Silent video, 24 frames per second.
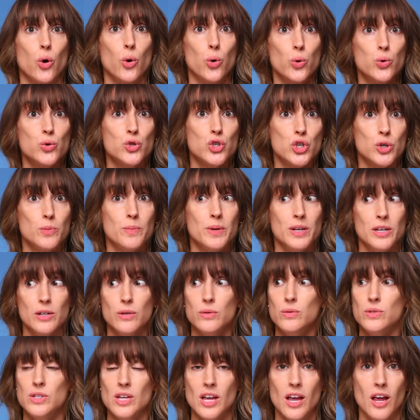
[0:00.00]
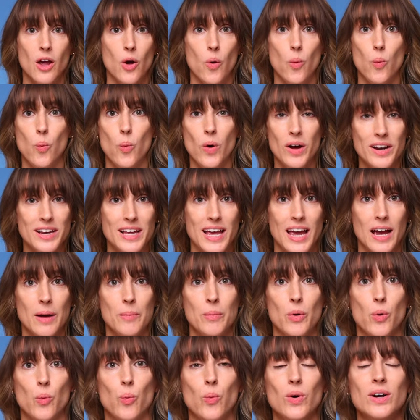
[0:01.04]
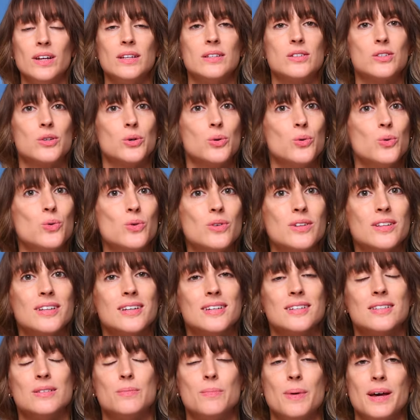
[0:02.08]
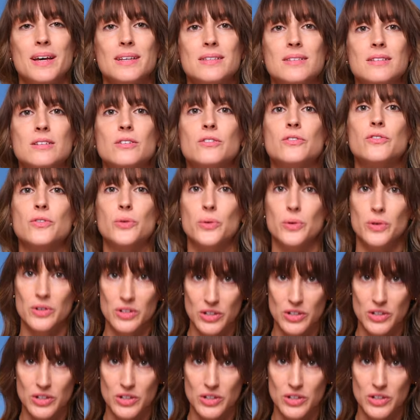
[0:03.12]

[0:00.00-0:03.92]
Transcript: Who should be using what camera? What tool is best for